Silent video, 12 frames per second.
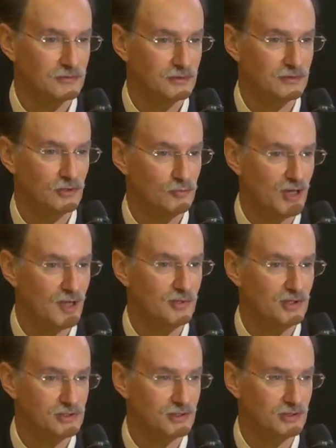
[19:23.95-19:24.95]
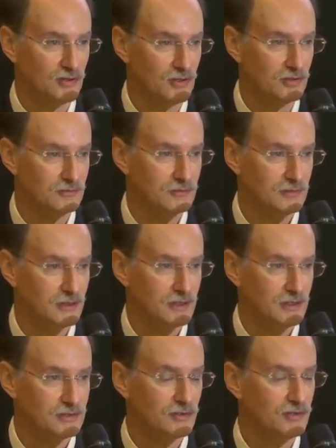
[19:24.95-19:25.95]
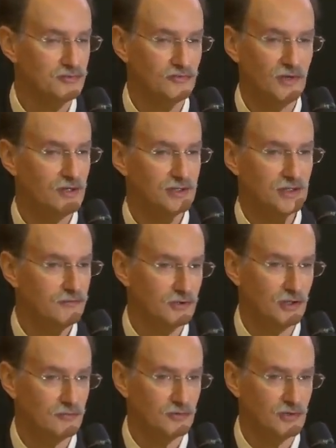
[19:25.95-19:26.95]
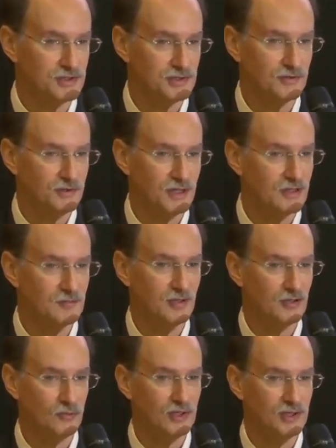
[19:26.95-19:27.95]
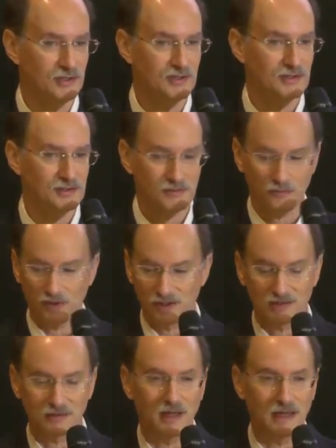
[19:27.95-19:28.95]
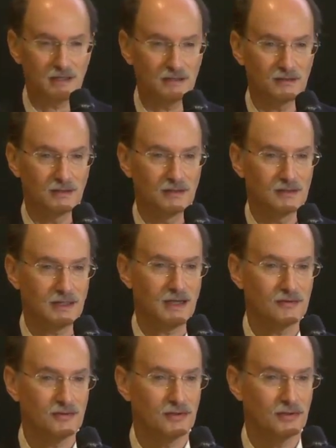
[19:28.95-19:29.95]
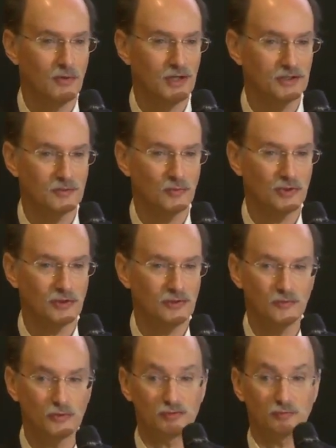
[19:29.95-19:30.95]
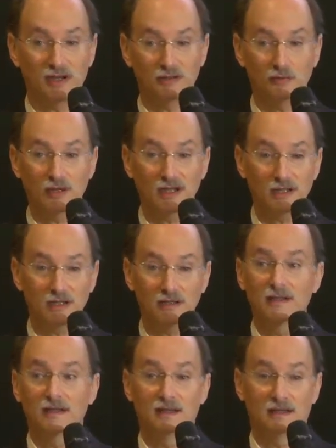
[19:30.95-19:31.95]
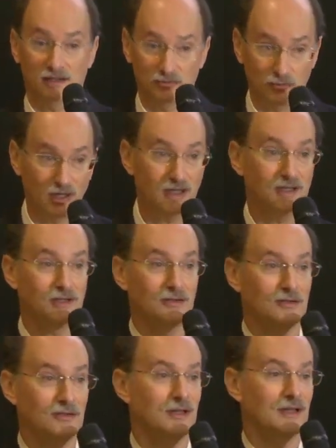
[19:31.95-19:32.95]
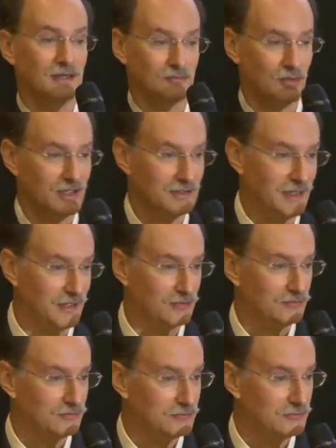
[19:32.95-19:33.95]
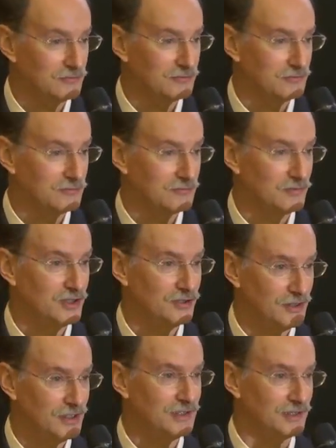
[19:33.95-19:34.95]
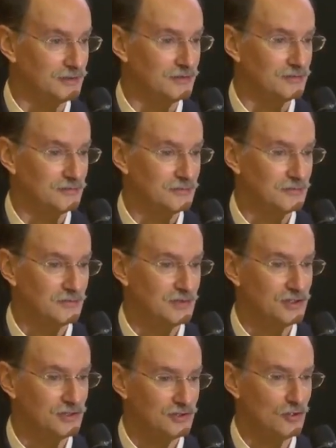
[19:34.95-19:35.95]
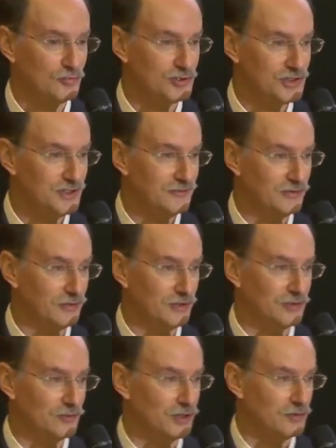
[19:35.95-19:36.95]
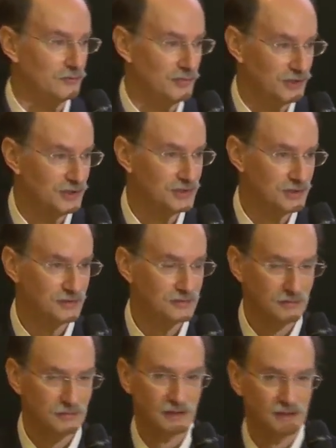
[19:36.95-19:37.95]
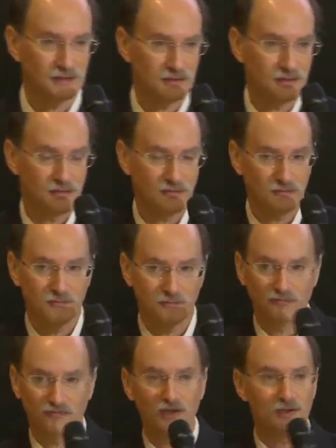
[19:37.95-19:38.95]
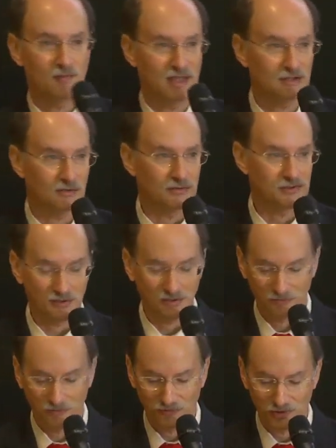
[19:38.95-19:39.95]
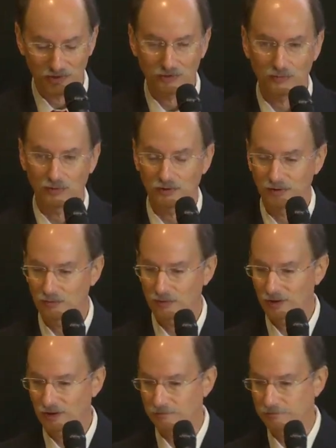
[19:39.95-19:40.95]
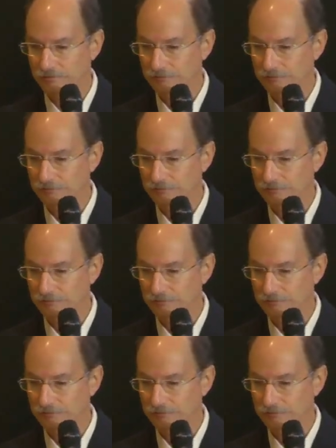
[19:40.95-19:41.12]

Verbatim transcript: There are no properties at all. So it's very difficult for us to think about what it is, what it's like down in the quantum world, which, by the way, is right here and right now. We are in it. We just don't perceive it very well, but it's, it's the fundamentals of the physical world that we're in.